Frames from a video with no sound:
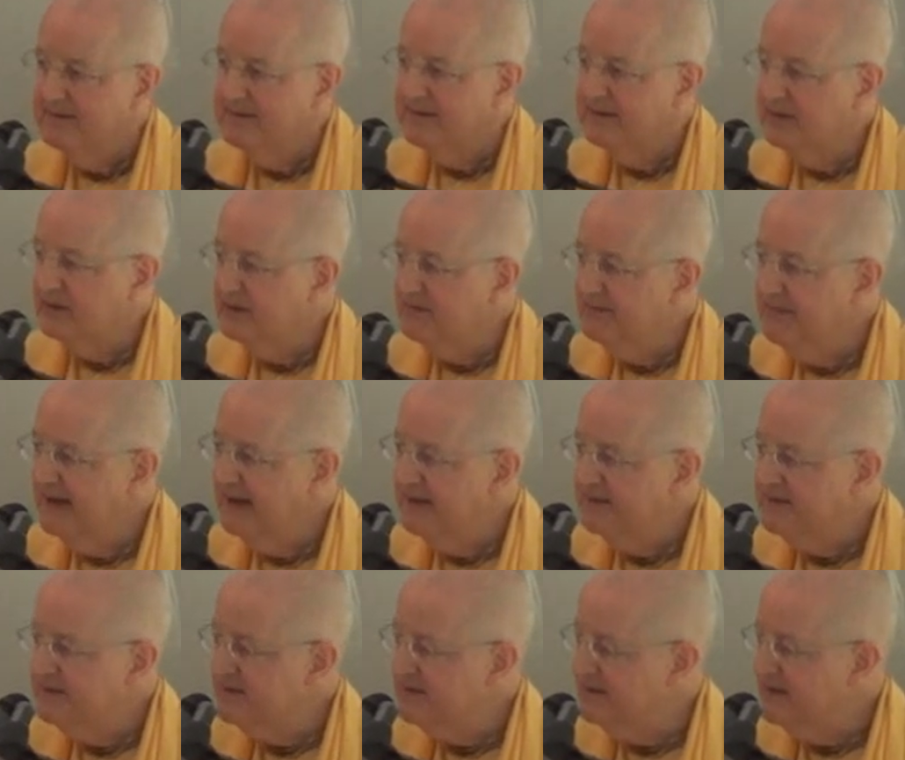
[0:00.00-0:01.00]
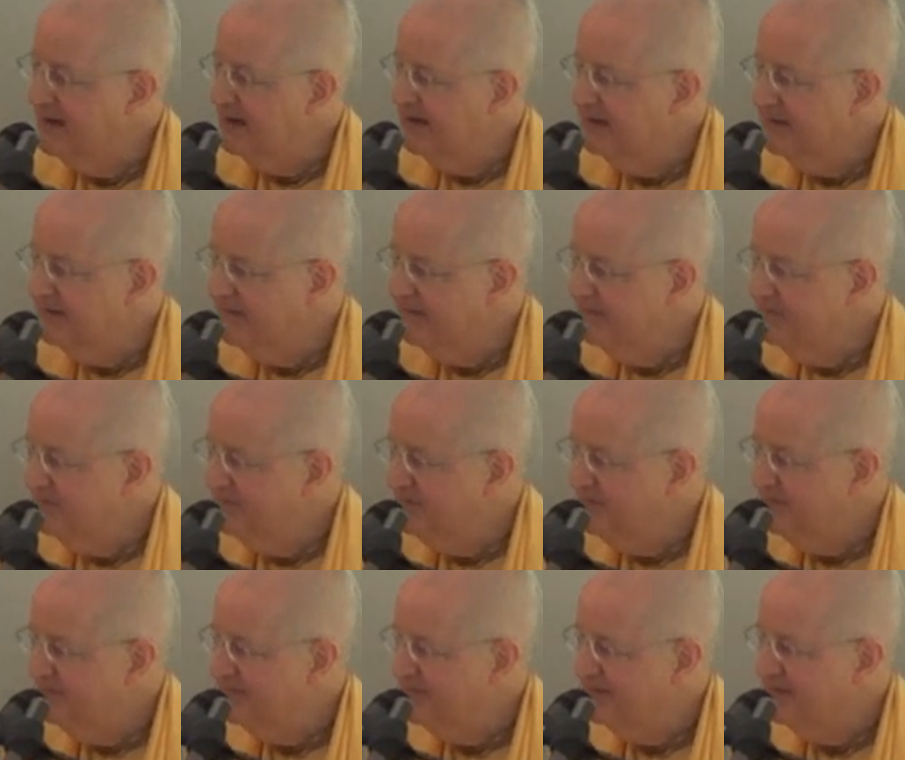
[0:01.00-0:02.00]
The little match is not a,
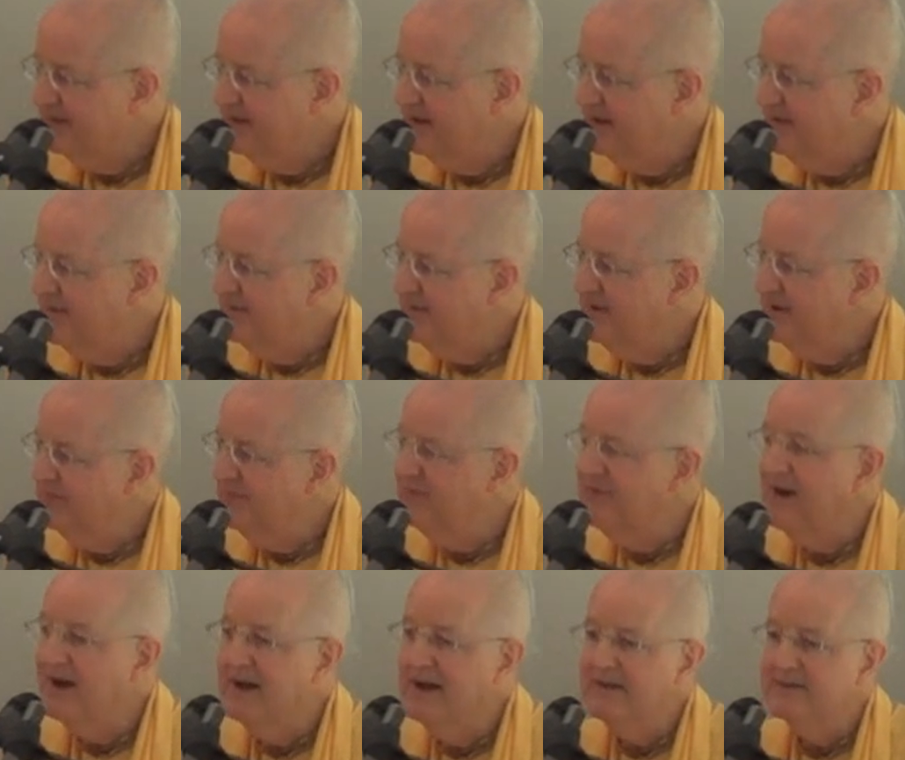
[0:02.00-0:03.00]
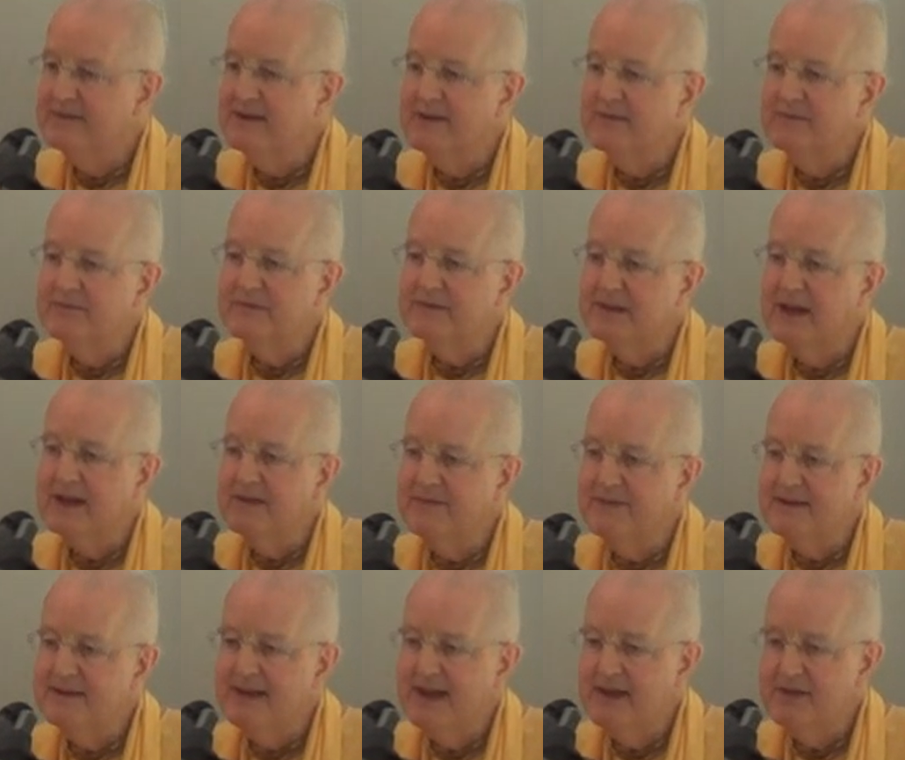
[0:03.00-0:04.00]
a, a life
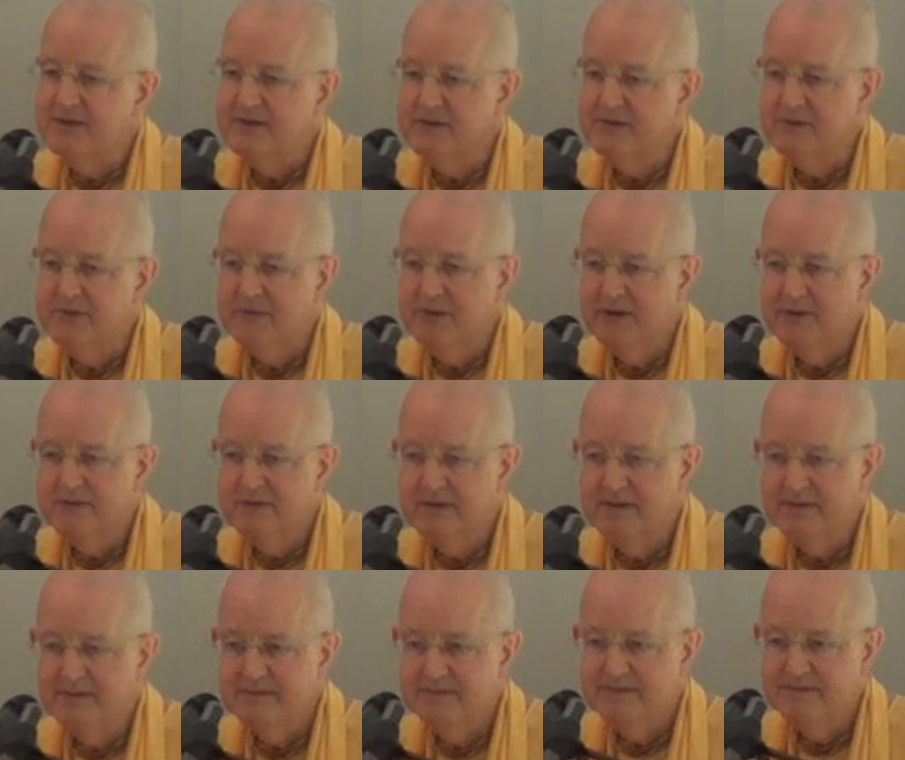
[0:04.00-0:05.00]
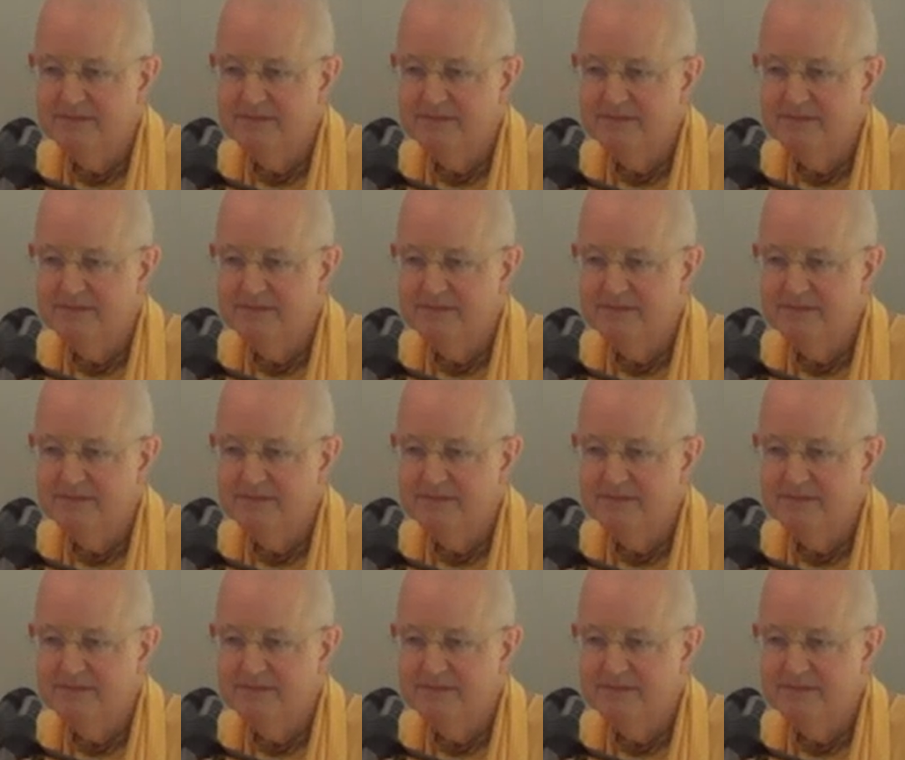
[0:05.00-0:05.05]
and death situation.